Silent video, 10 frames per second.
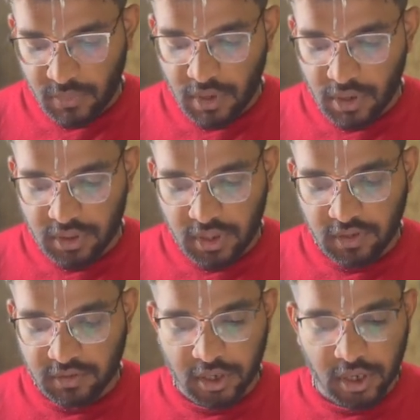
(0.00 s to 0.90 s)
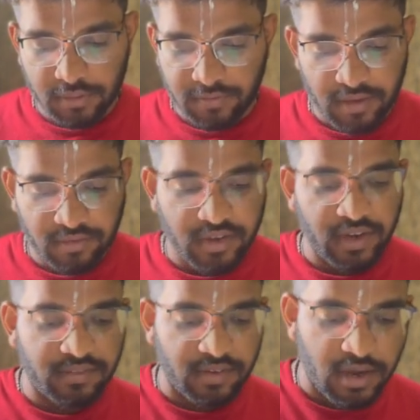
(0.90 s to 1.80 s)
these five
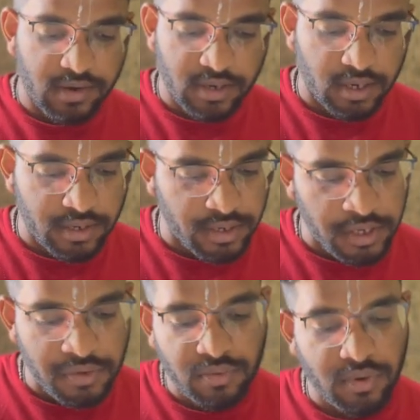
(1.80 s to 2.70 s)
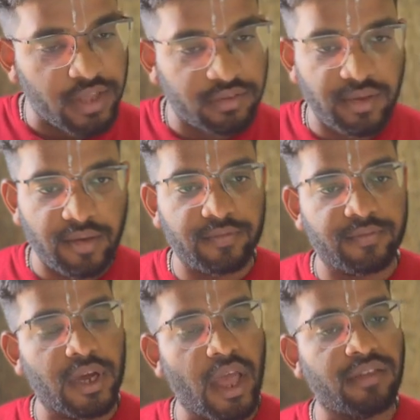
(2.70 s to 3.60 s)
states are new, as we have
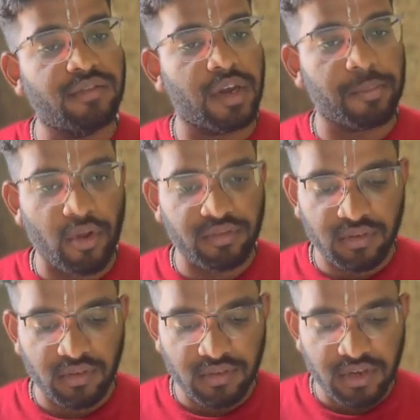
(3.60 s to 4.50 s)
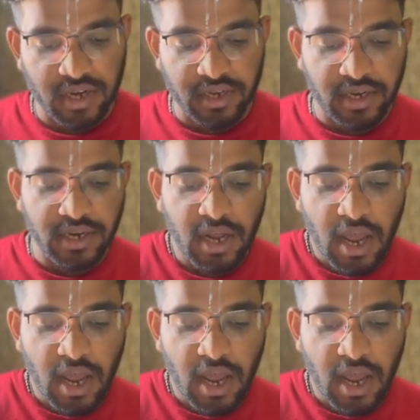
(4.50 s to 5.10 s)
as when a process is created,